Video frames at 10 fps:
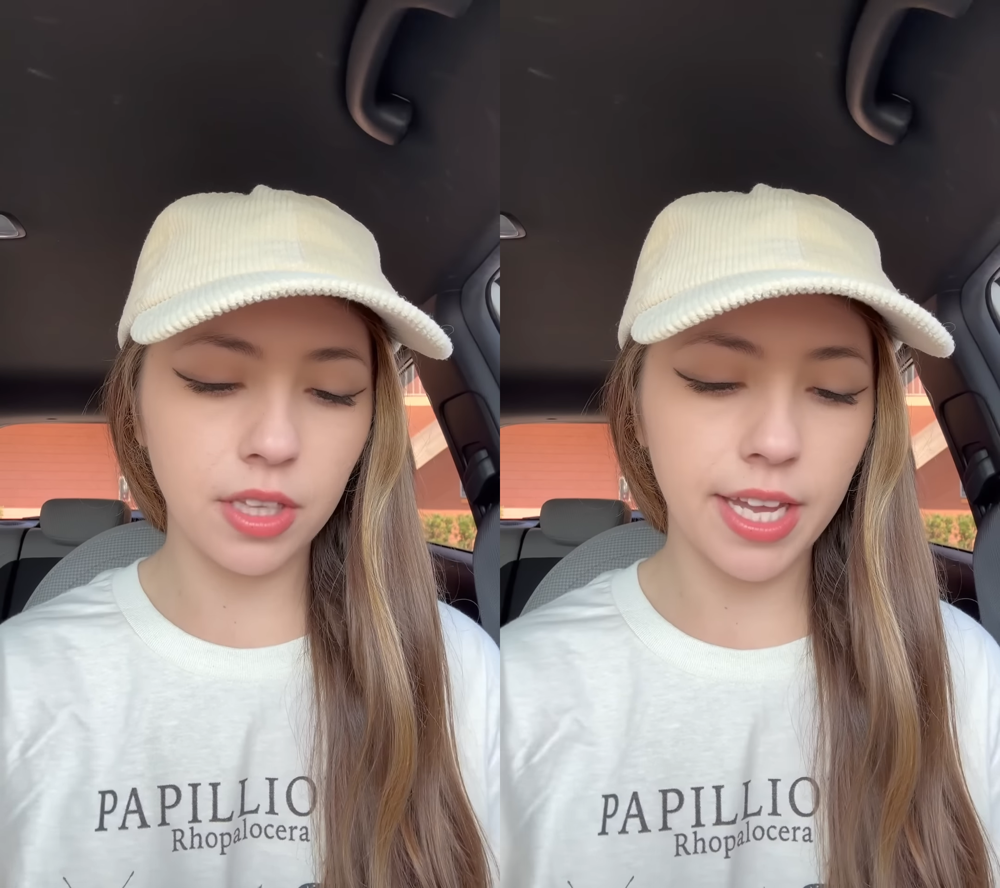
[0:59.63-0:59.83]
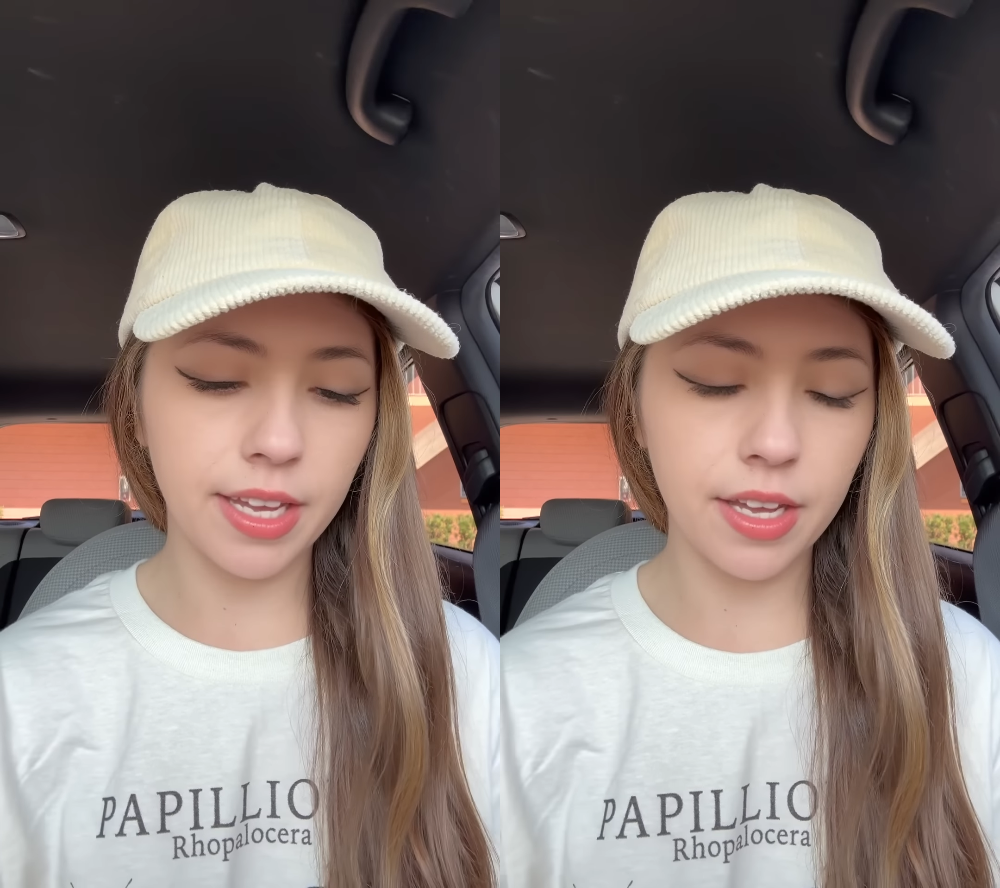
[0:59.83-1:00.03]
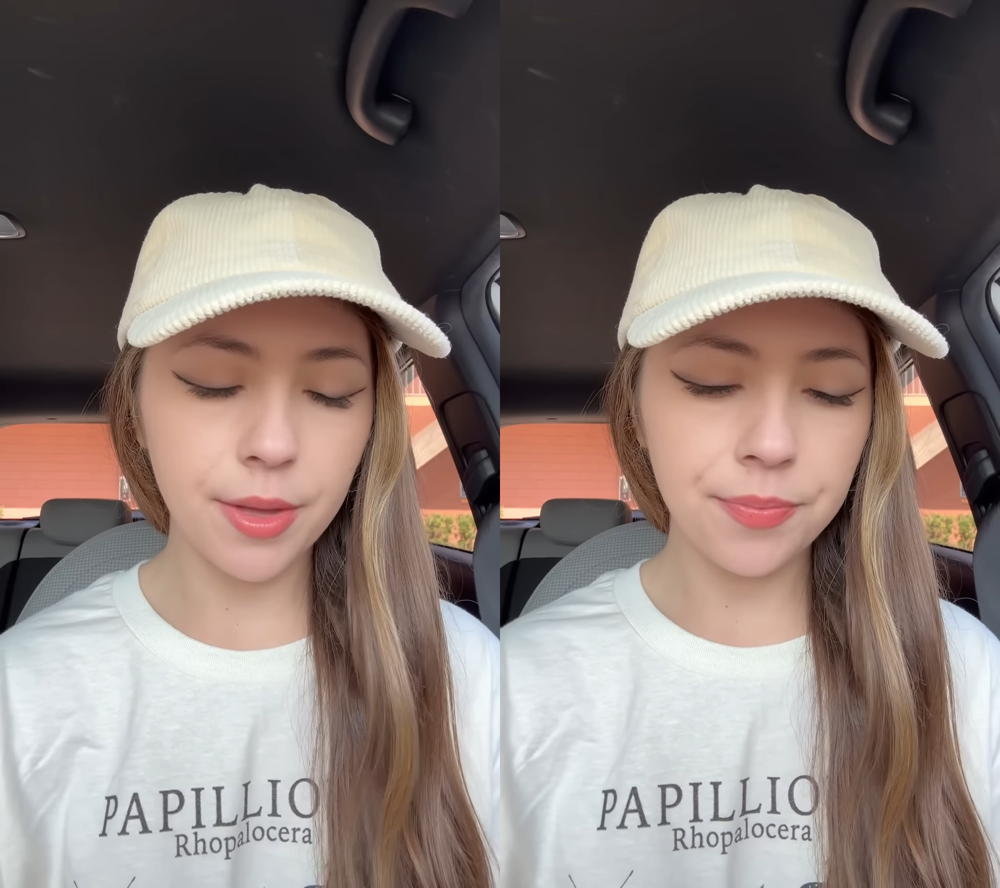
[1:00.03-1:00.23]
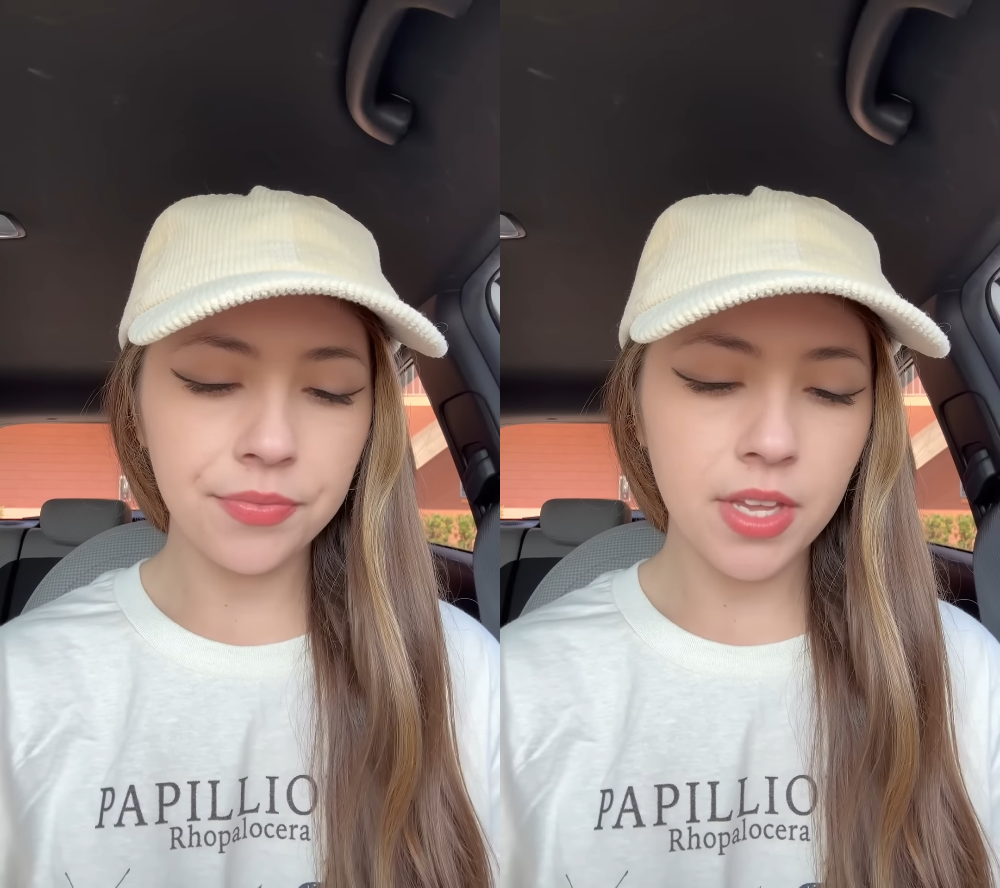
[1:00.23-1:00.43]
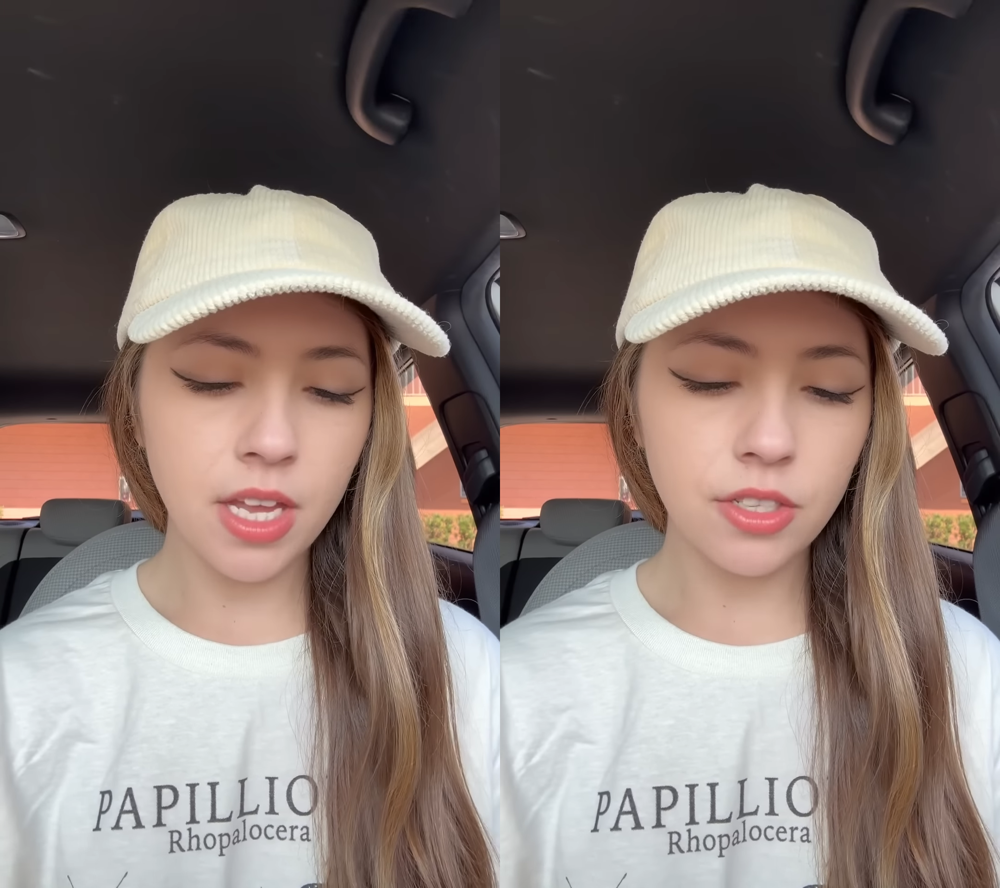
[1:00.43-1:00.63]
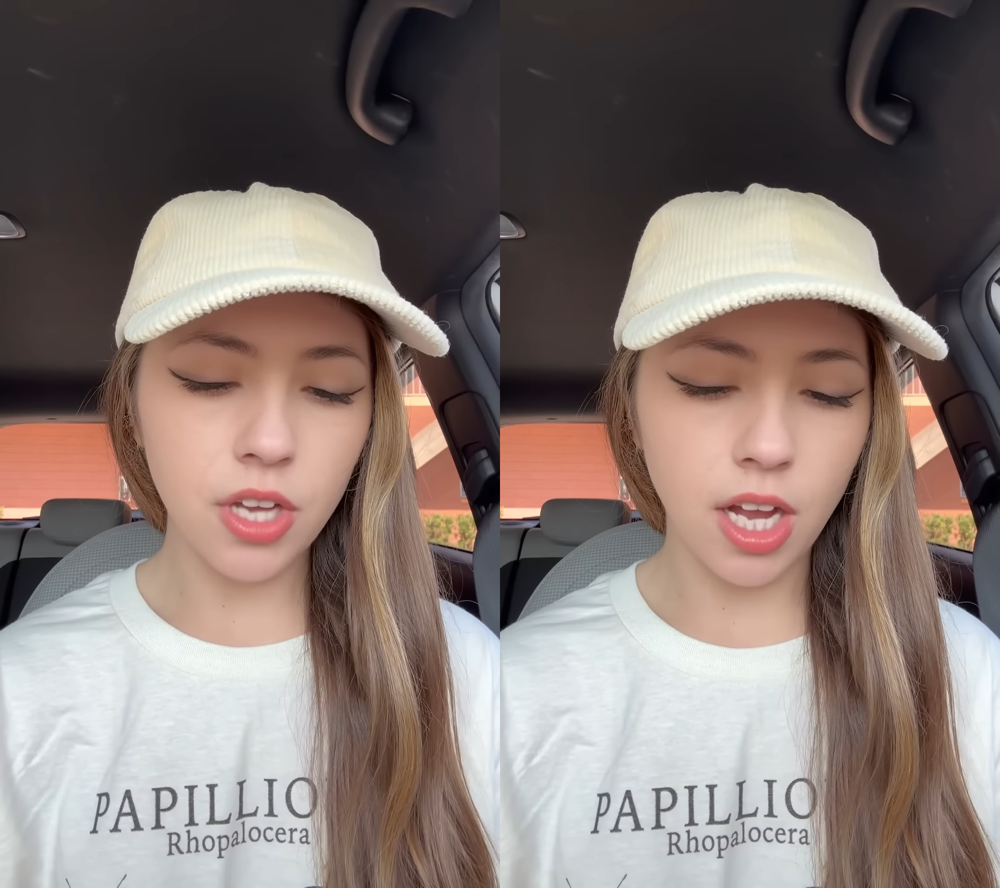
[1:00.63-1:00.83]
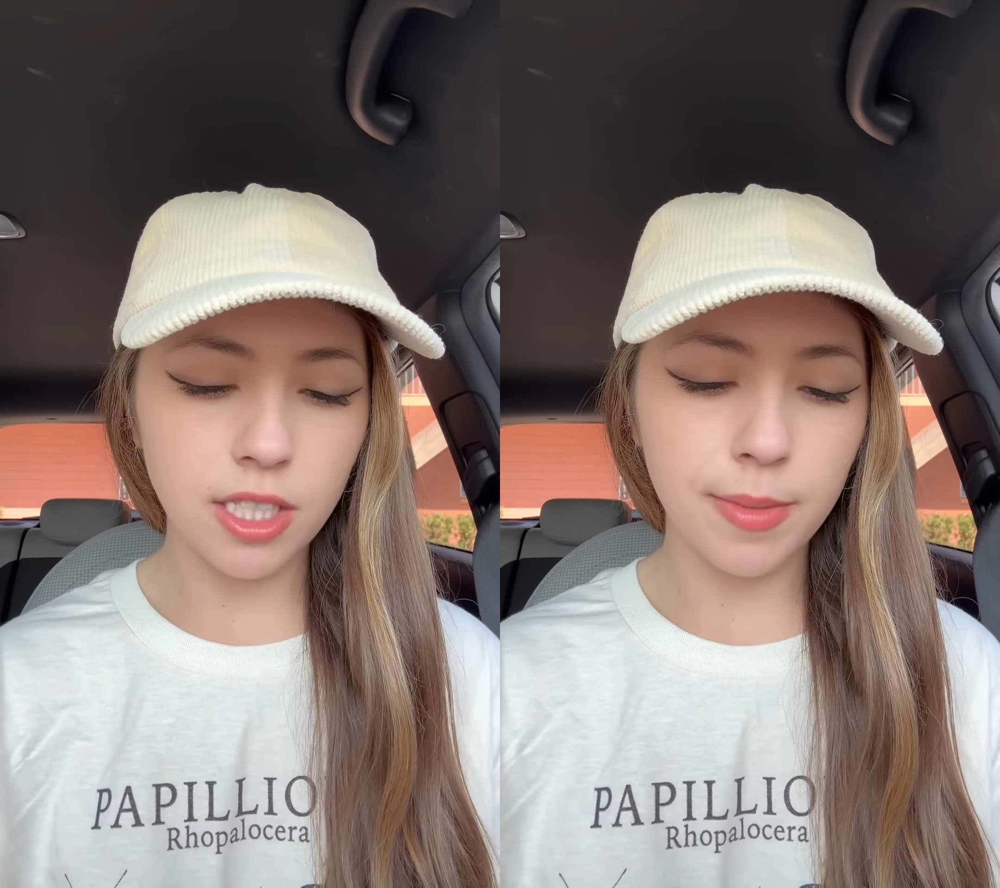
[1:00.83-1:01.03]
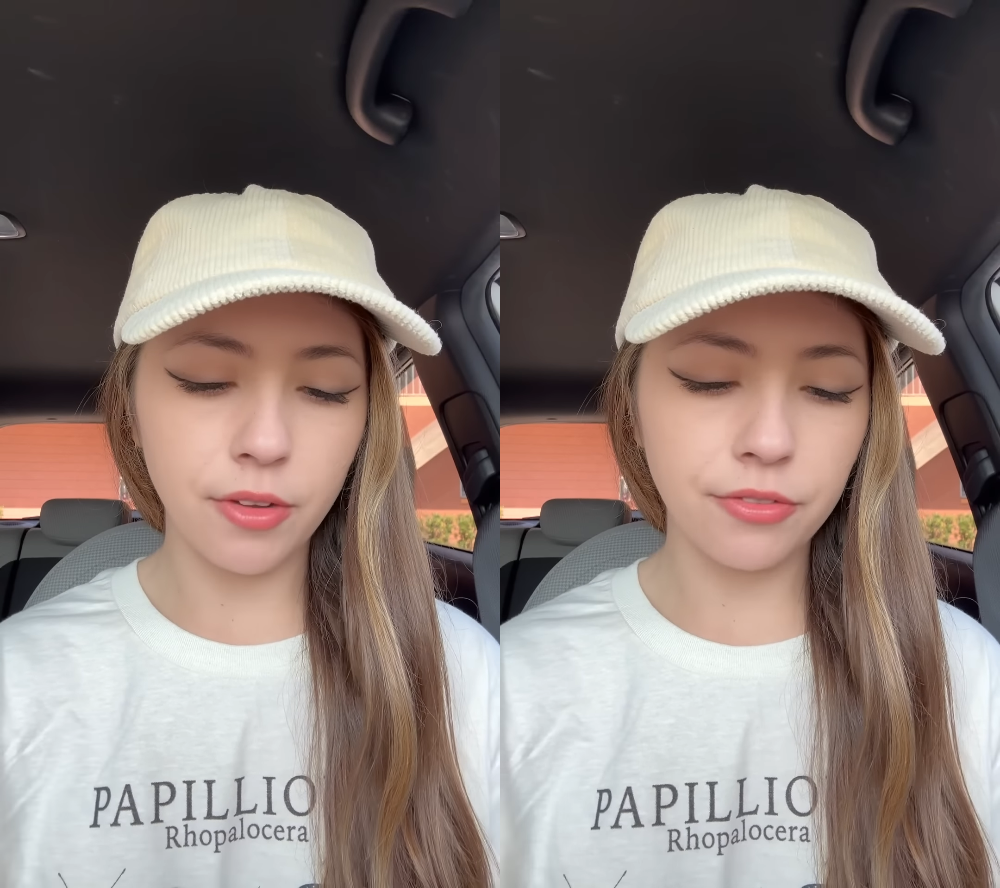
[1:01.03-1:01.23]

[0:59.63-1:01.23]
like talked about